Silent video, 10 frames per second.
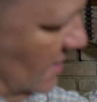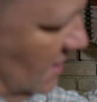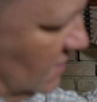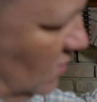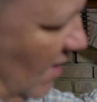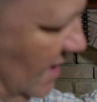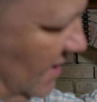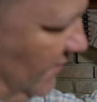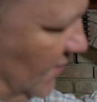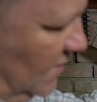it's quite
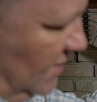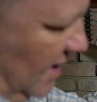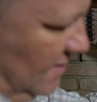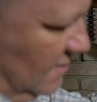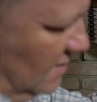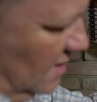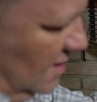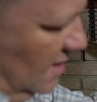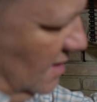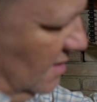different than
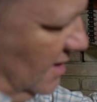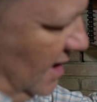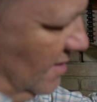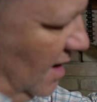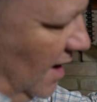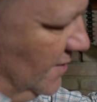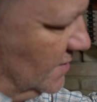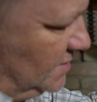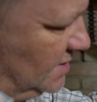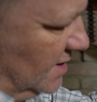
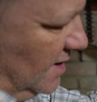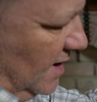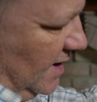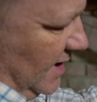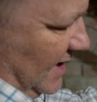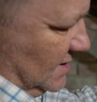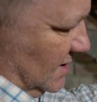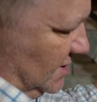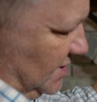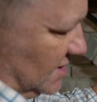others. It has
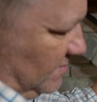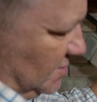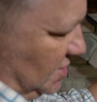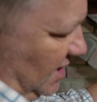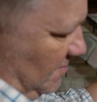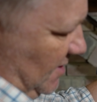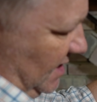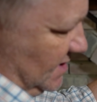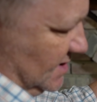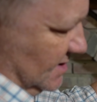an adjustable cheek
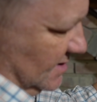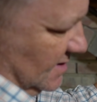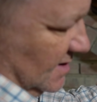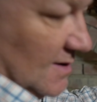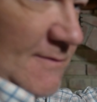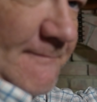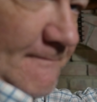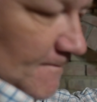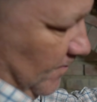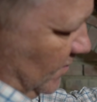piece
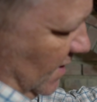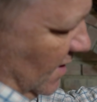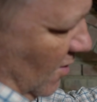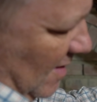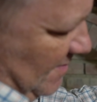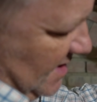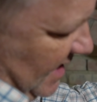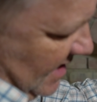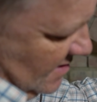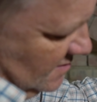that can go up and
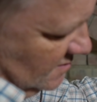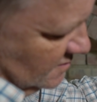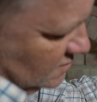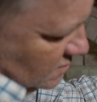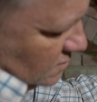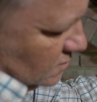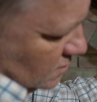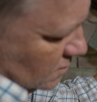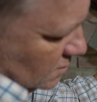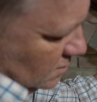down.
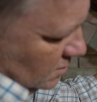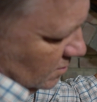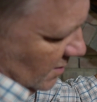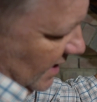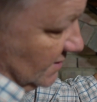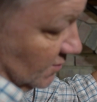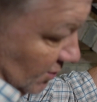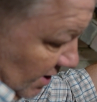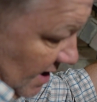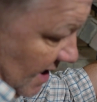That's
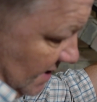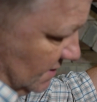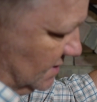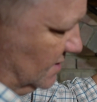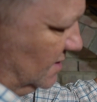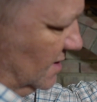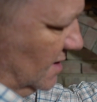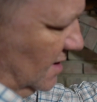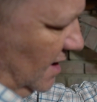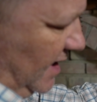really nice.
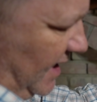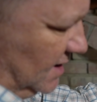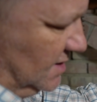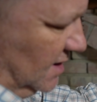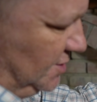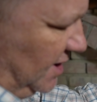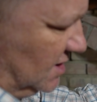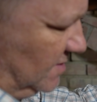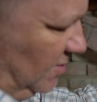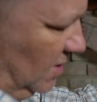Has
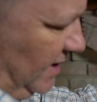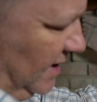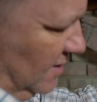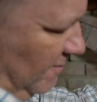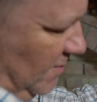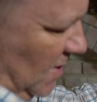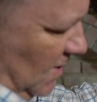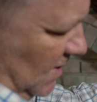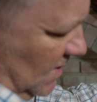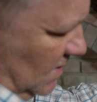adjustable length of
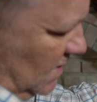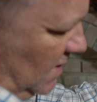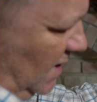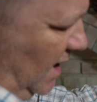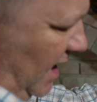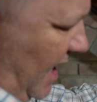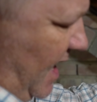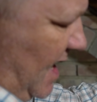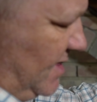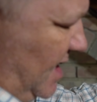pull,
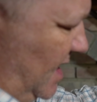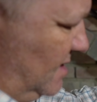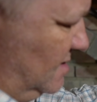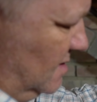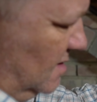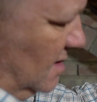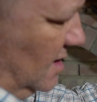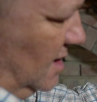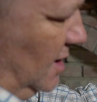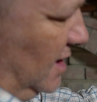and then
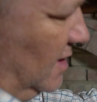it